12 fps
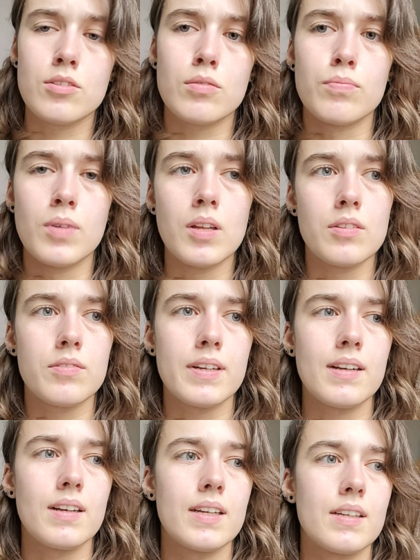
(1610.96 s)
you're wondering,
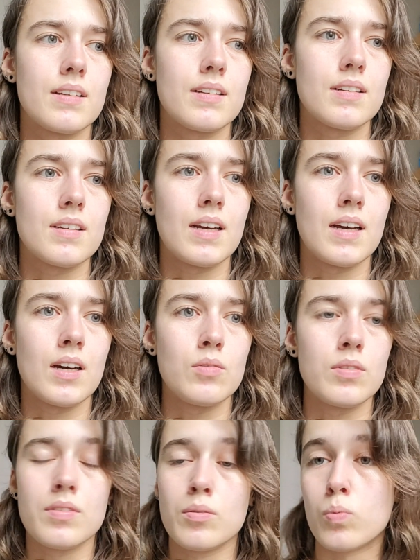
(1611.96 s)
like, how
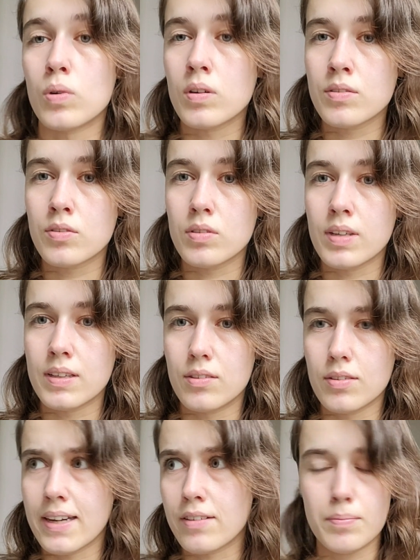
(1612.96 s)
does it work? Do
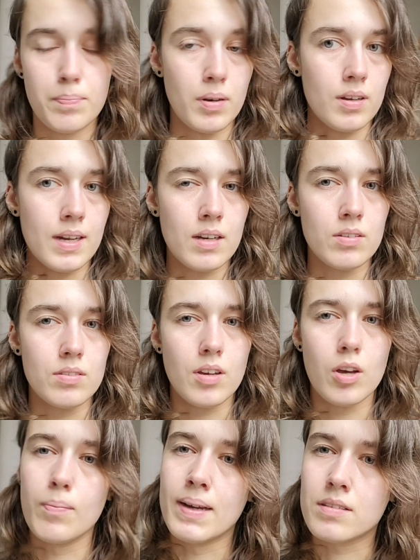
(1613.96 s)
I have to block out
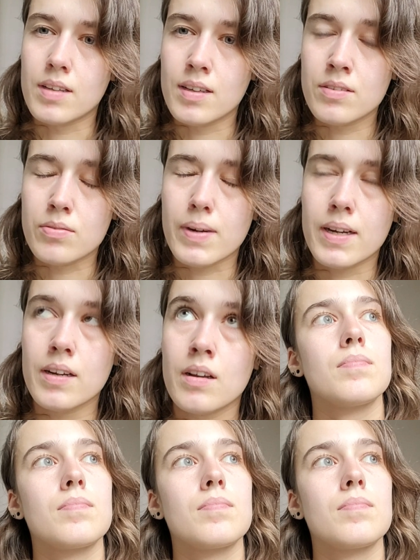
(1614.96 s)
all my thoughts, right?